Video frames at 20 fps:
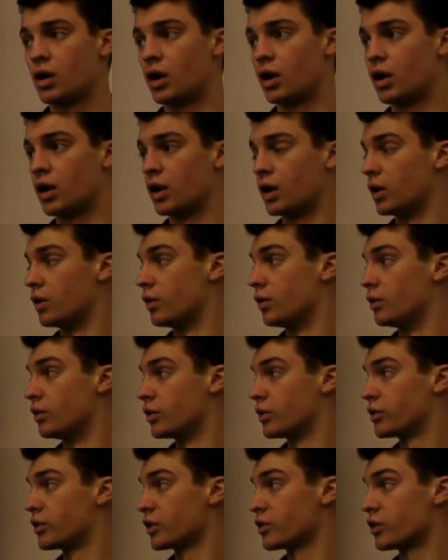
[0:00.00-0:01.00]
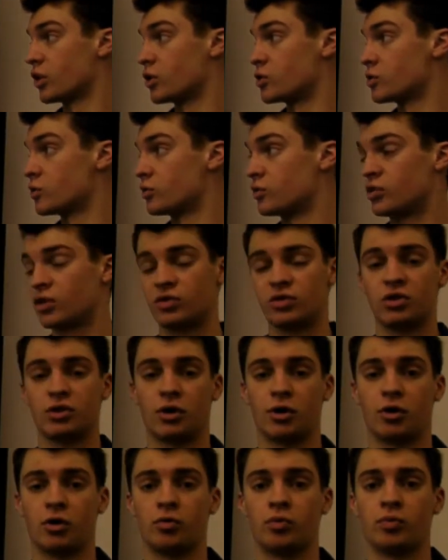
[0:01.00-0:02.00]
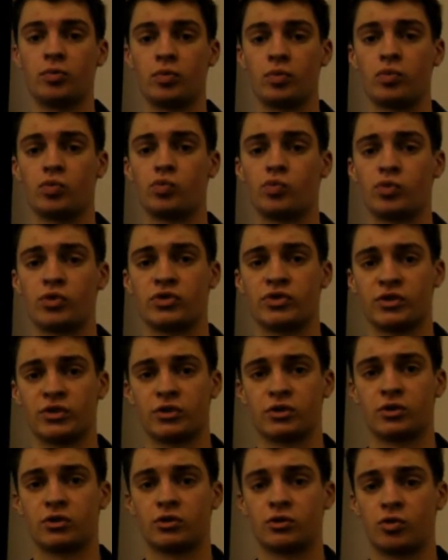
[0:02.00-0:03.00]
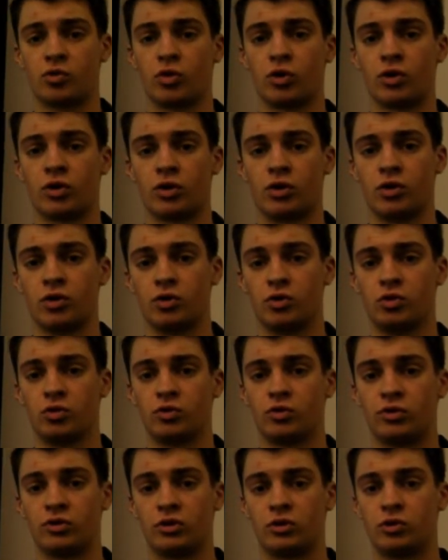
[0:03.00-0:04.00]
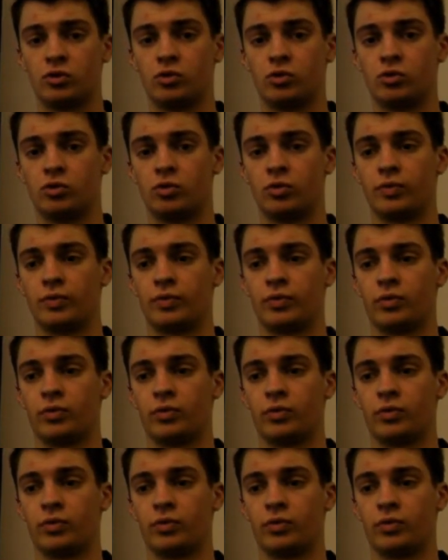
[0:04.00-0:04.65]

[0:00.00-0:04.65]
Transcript: And 650 ohm resistors were used to,